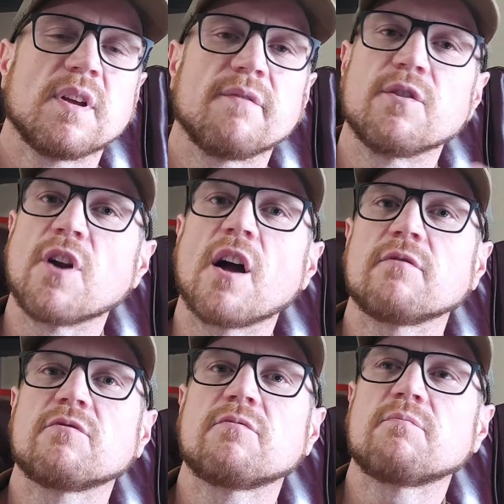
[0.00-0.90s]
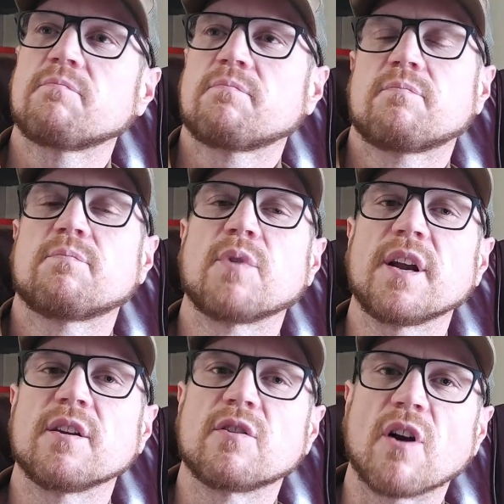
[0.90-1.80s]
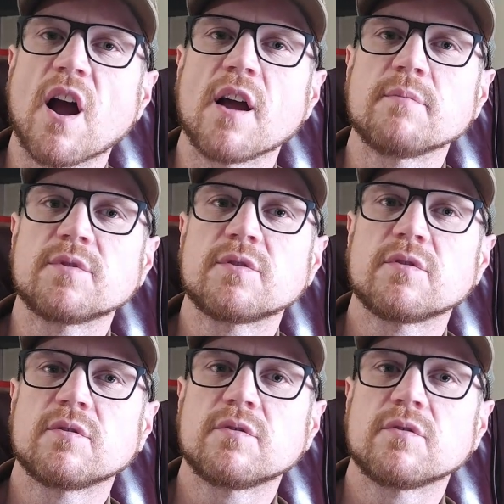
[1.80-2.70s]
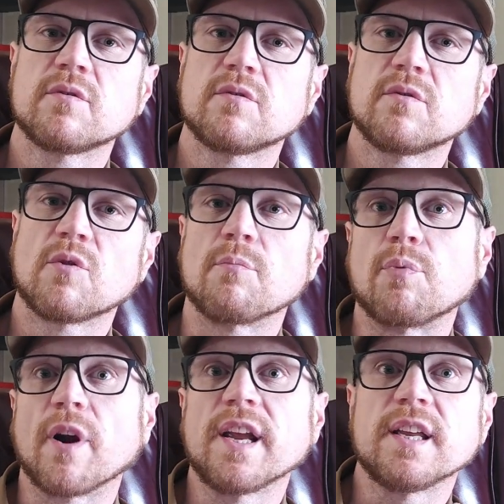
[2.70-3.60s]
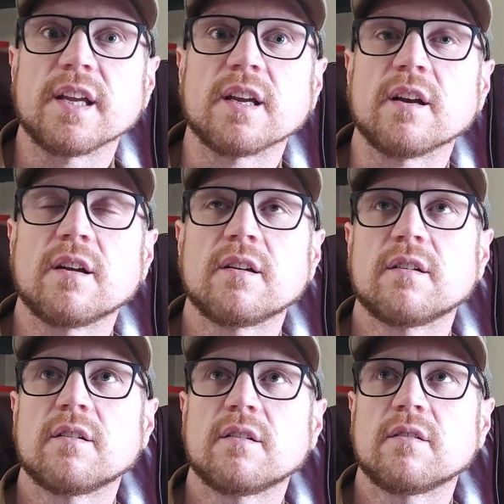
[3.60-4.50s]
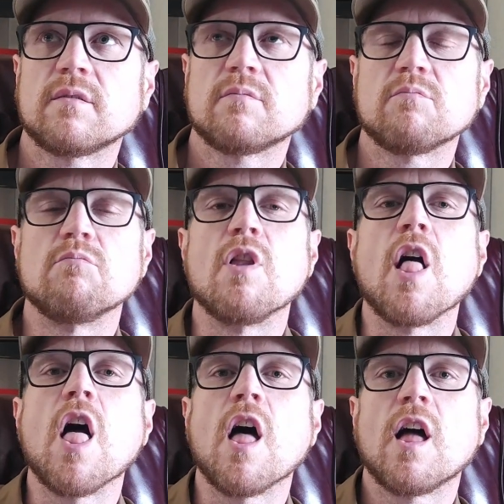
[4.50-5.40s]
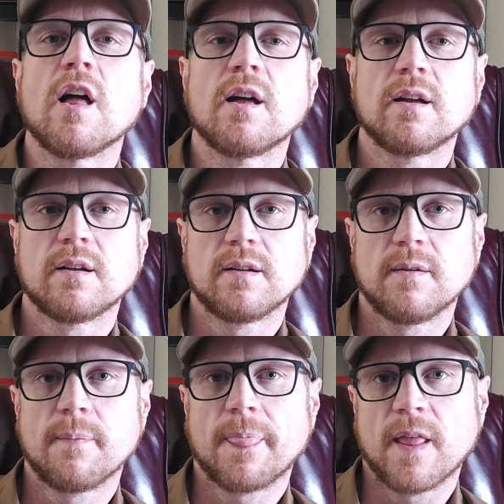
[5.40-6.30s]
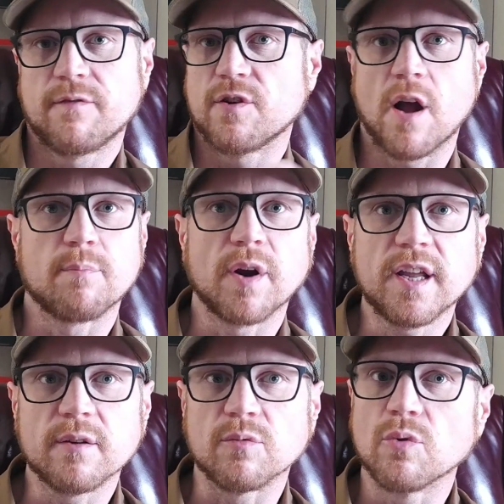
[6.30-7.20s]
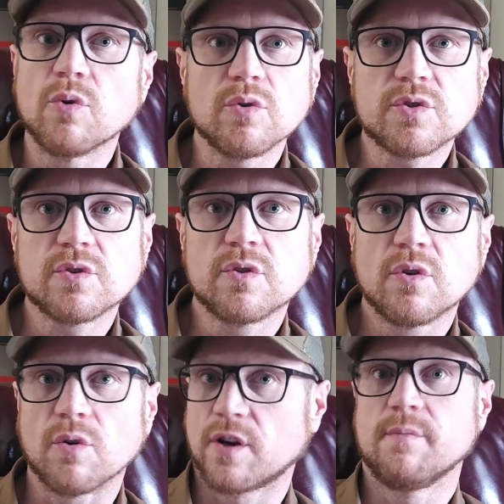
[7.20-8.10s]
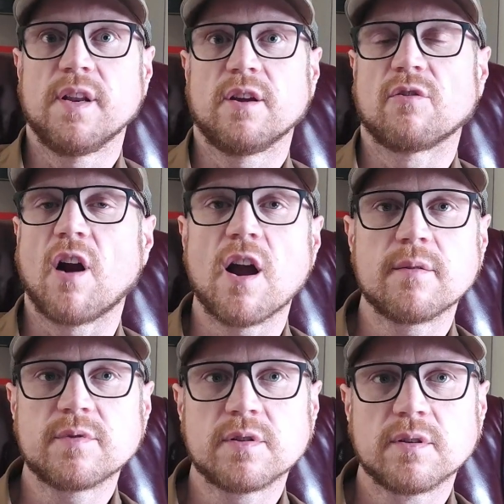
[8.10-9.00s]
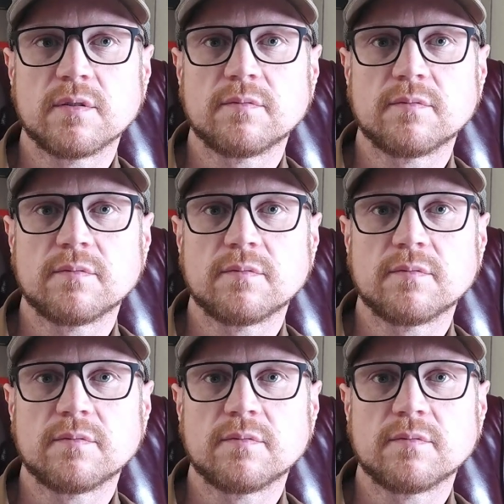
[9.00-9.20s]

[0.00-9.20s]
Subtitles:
If you're not breaking crimes or breaking if you're not breaking rules or committing crimes,